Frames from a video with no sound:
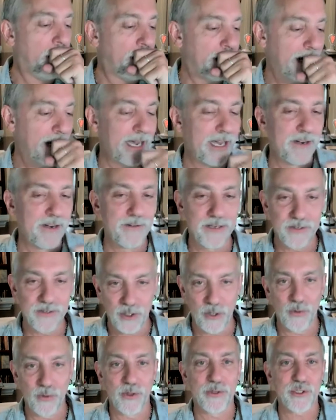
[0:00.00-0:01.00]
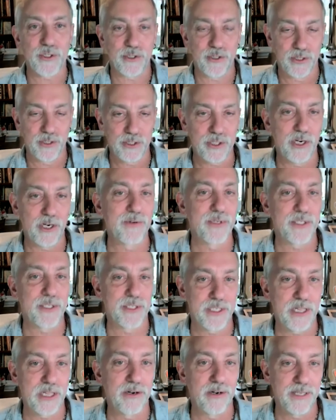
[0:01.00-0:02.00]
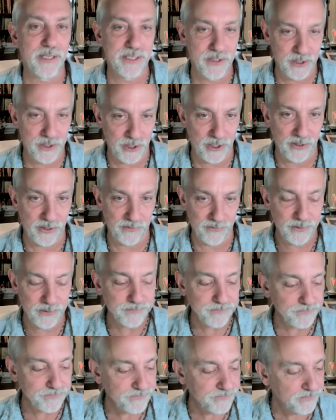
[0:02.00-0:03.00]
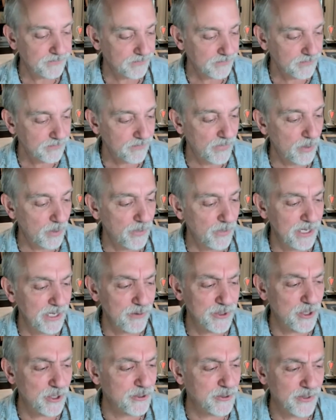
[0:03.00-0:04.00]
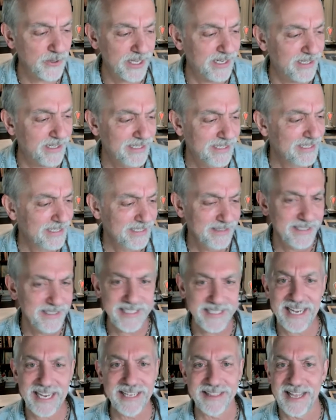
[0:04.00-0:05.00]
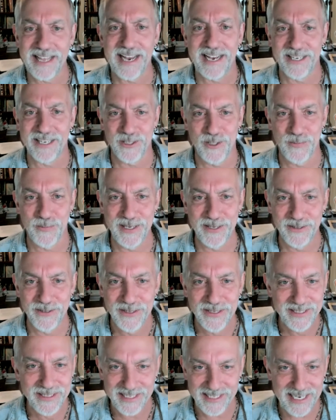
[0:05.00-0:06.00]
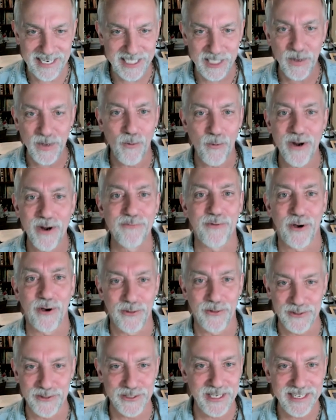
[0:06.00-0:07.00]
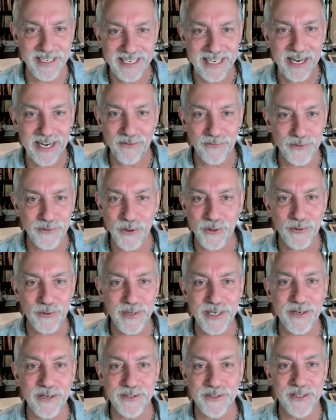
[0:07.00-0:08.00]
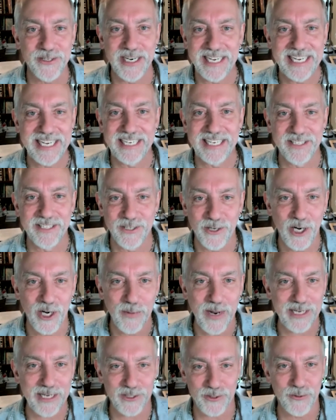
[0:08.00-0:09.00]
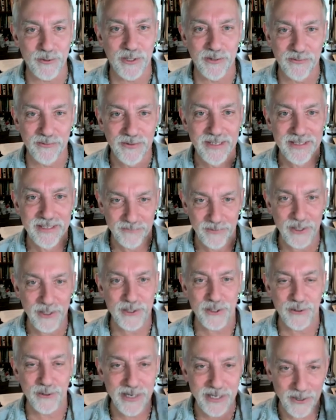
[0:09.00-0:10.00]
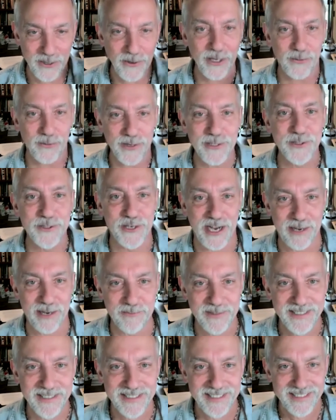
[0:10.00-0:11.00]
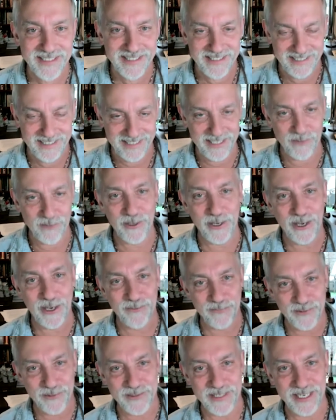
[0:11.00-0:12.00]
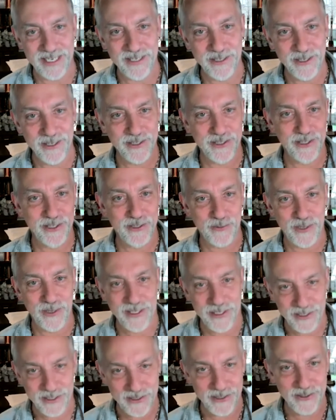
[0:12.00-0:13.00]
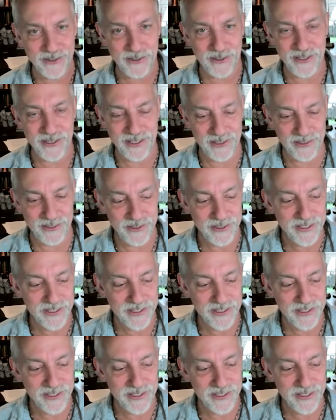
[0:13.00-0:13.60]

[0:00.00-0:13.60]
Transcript: and so this the service is clearly deserved but he was also like this can't last. I mean, this has to be a windfall. This is going to, you know, two or three years is going to end and you're going to go back to school and finish your degree and go get a real job. And then it went on for 10 years and then 20 years and then 30 years.